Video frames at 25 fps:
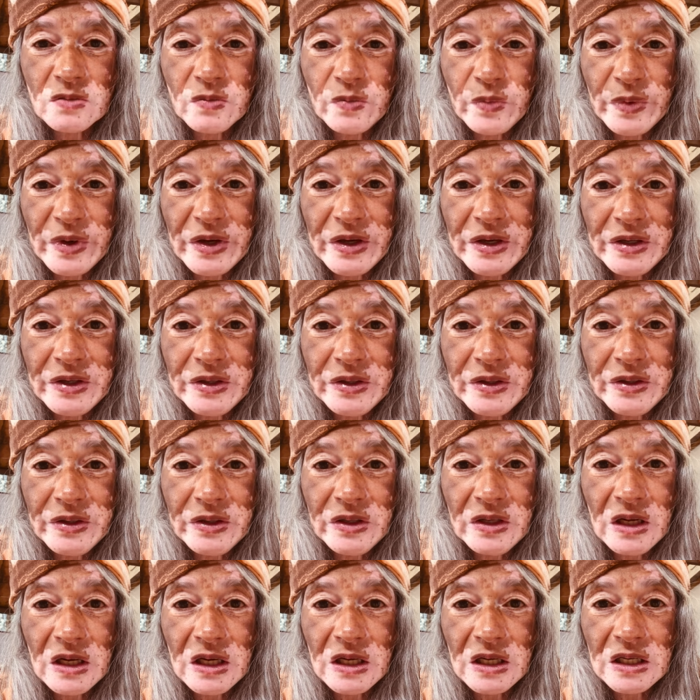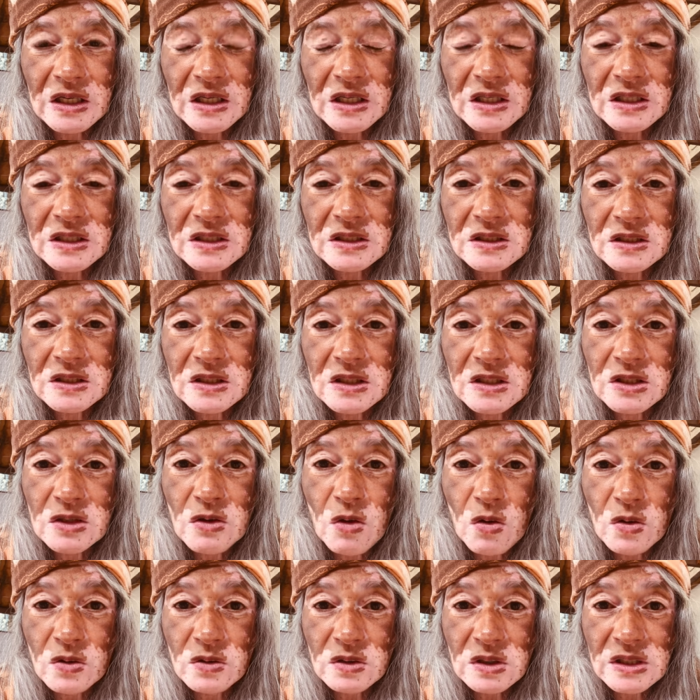when a
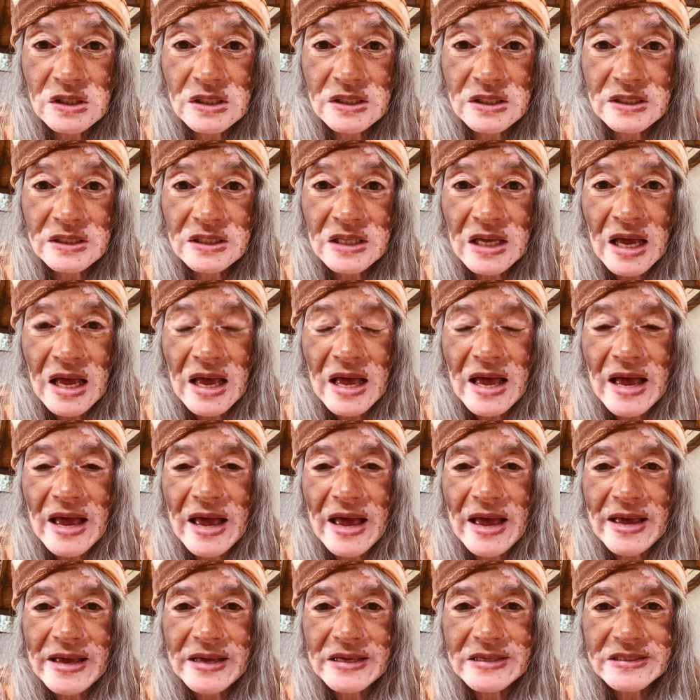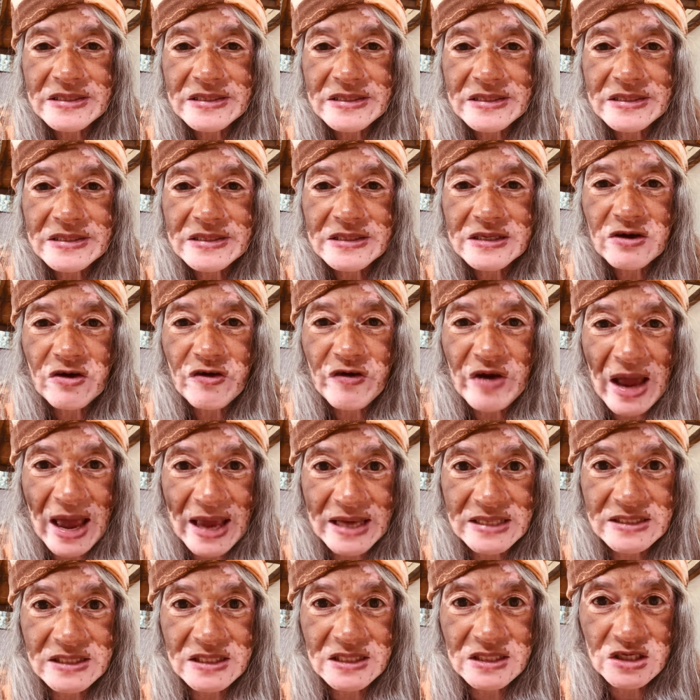source has
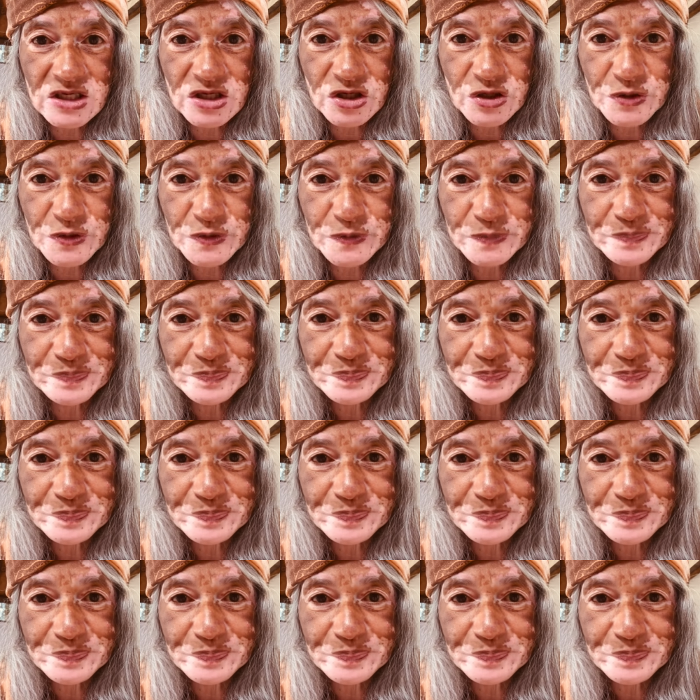created you.